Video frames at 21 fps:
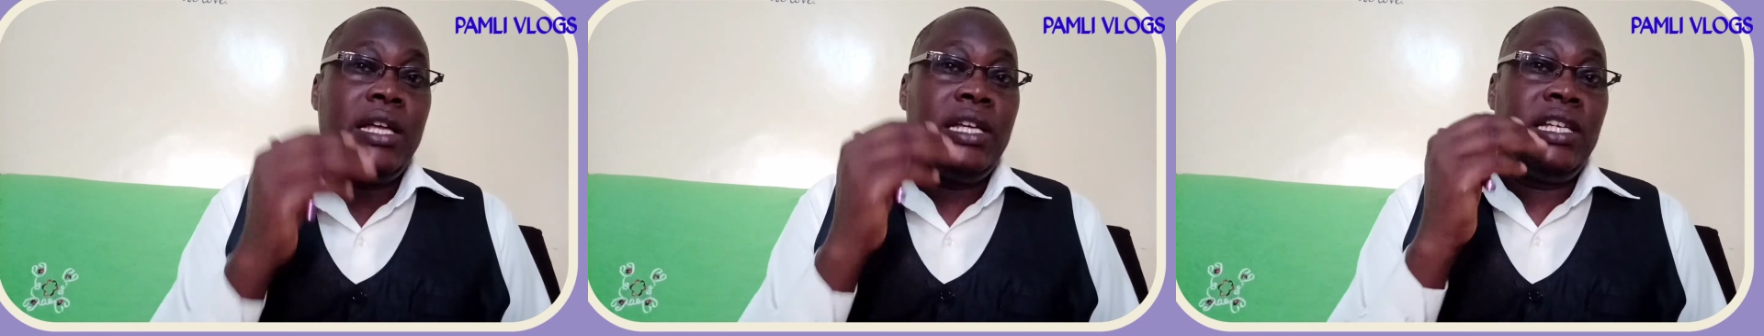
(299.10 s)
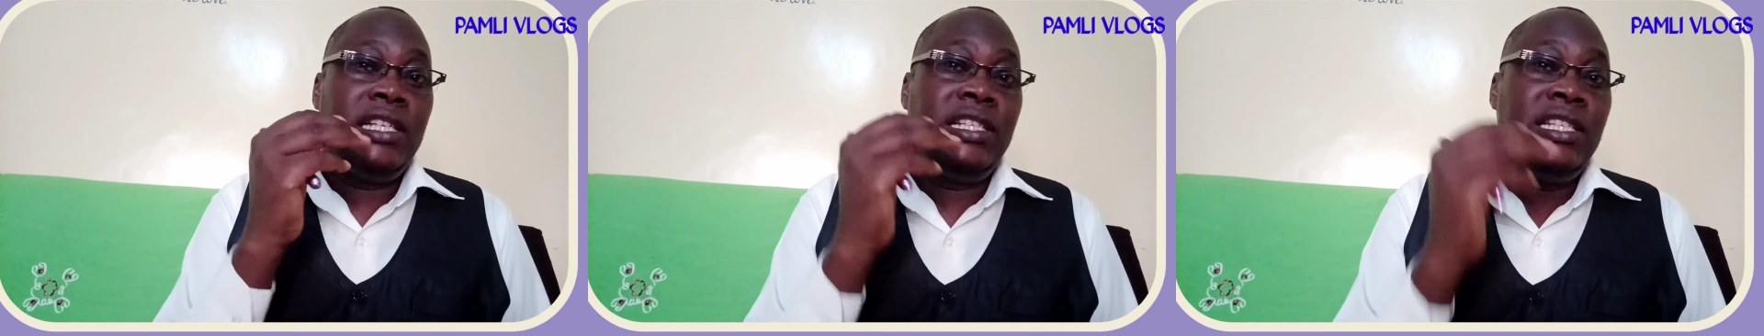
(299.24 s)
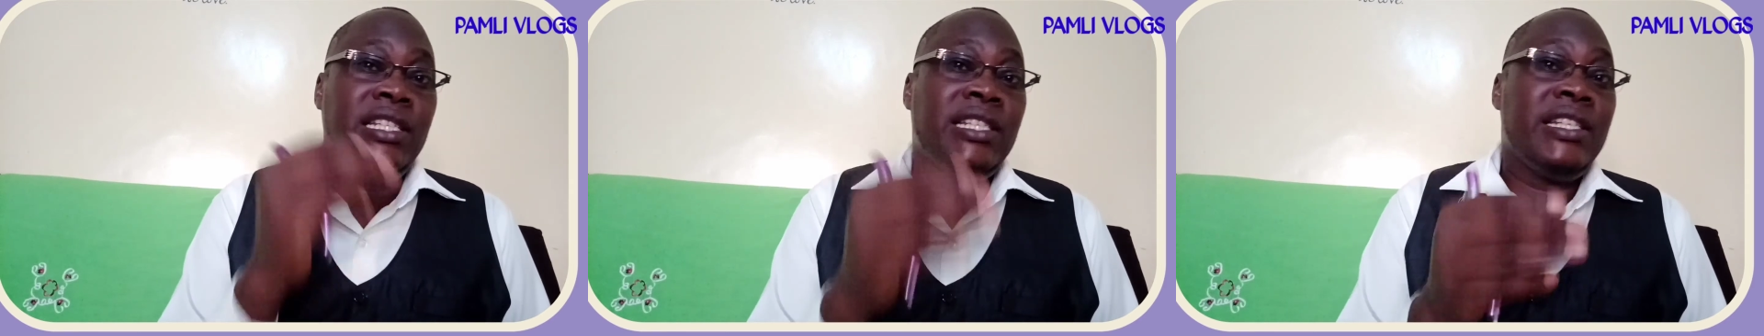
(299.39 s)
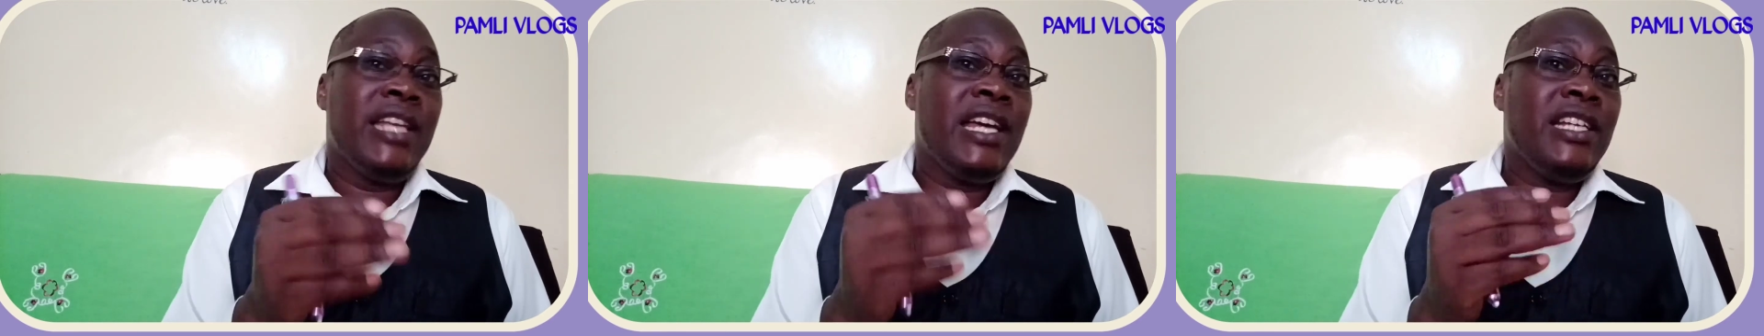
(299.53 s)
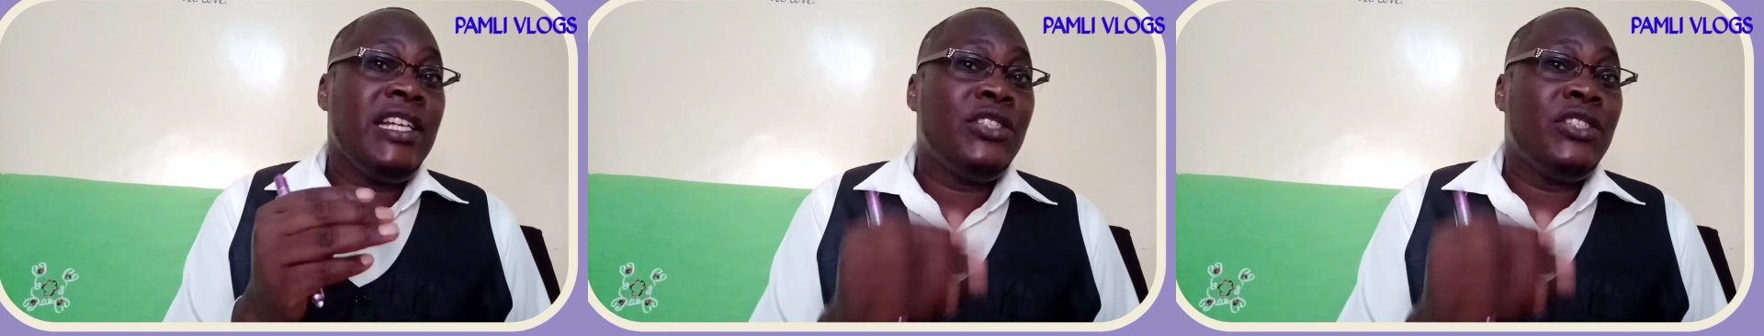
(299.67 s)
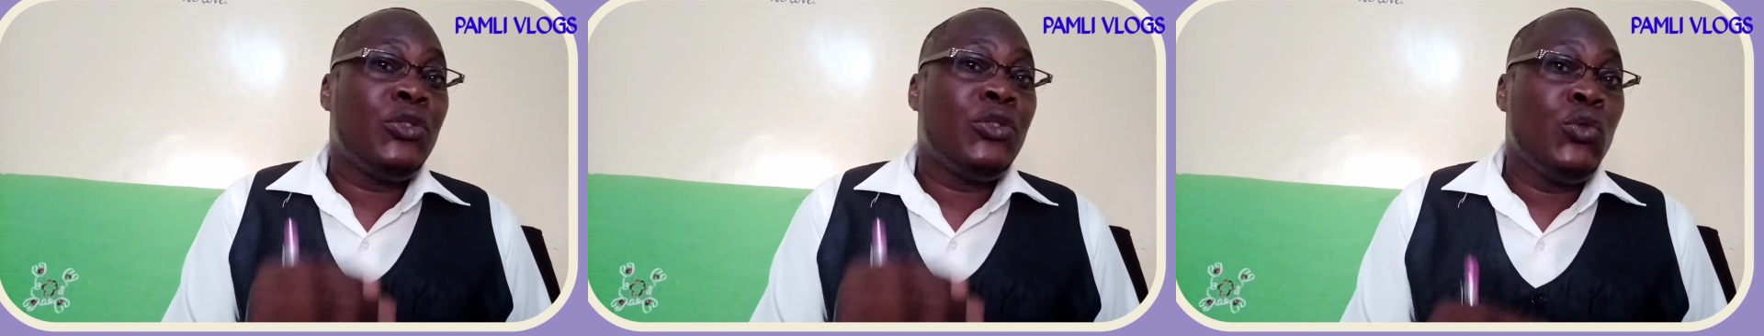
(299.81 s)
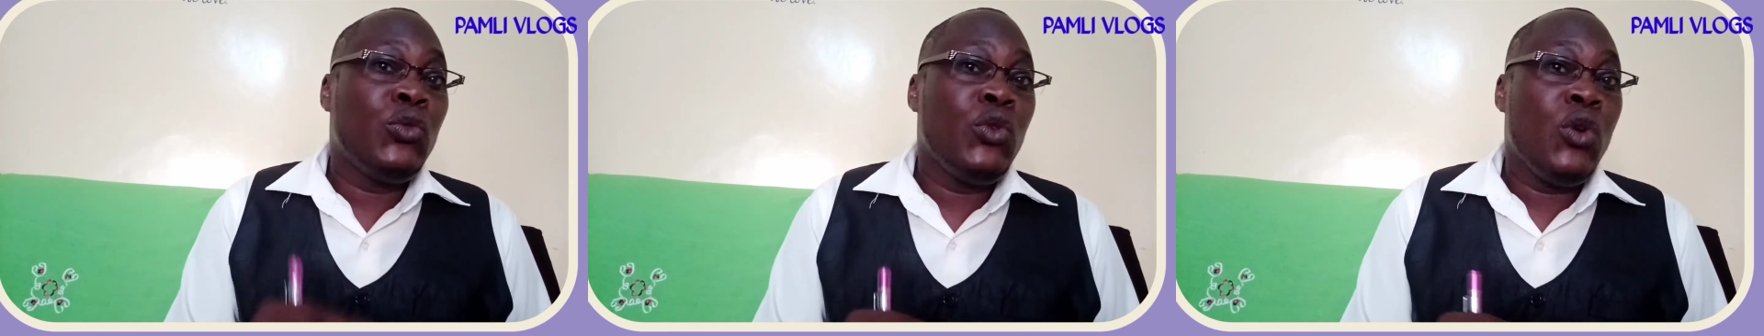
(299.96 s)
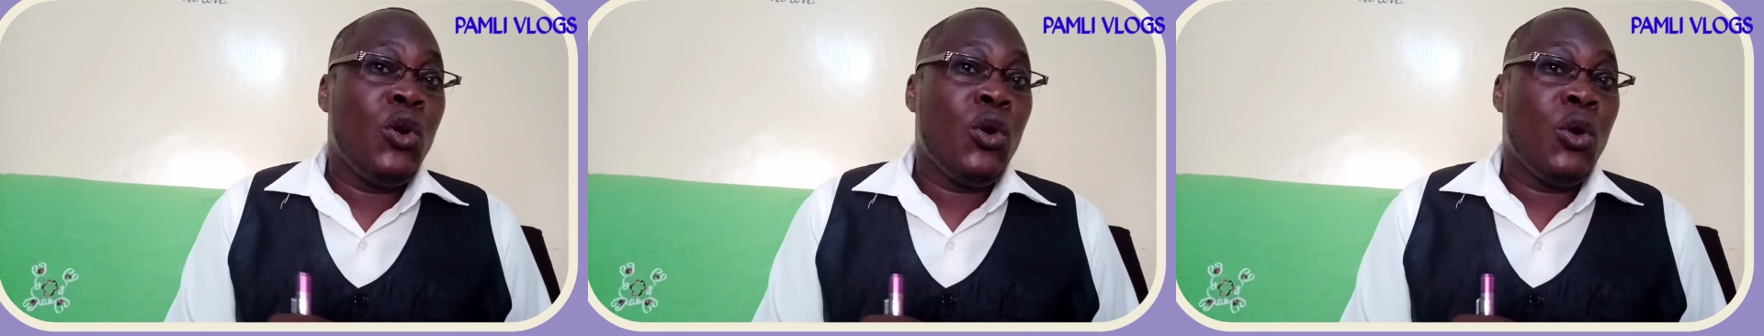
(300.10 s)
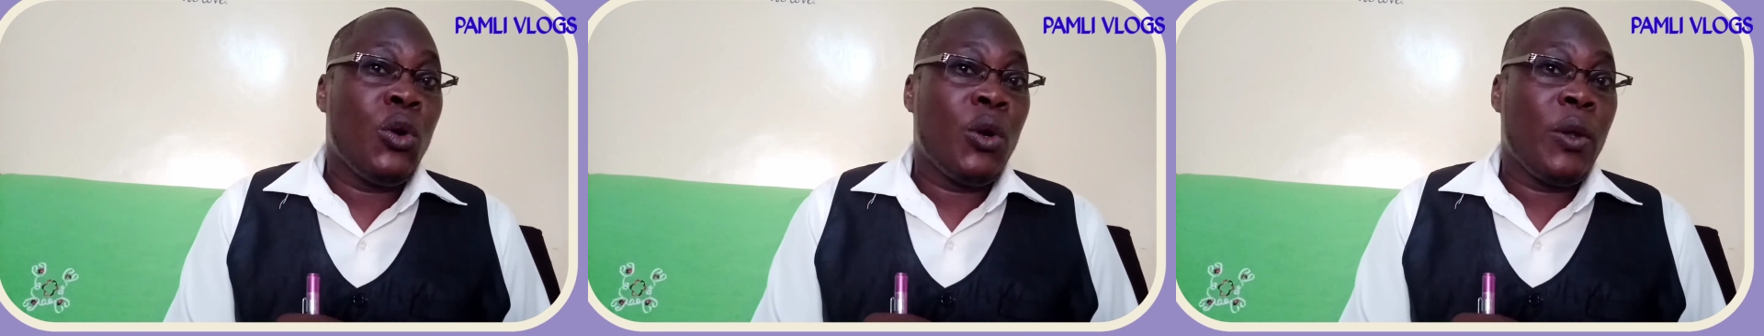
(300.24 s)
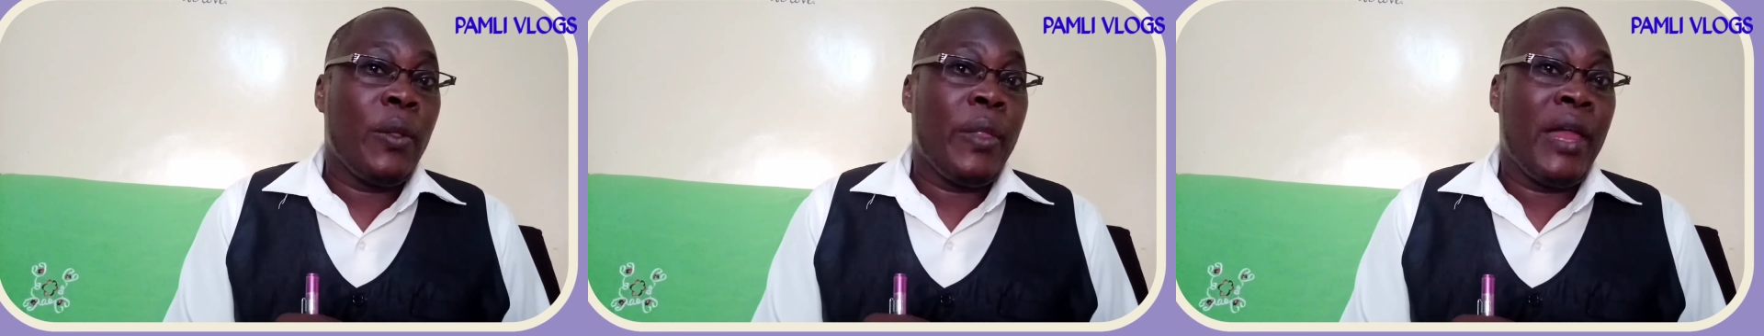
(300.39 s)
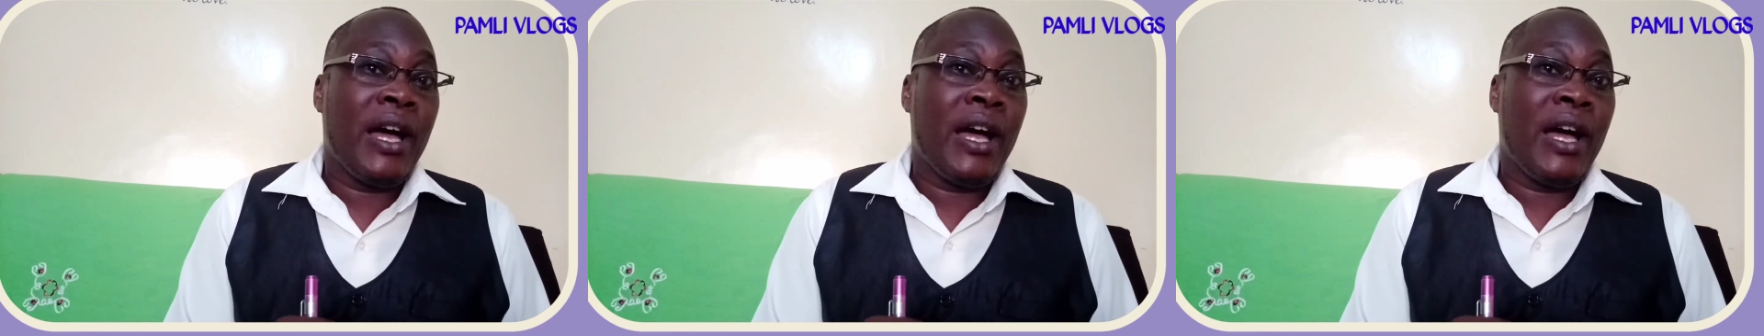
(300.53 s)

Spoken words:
It is nice to know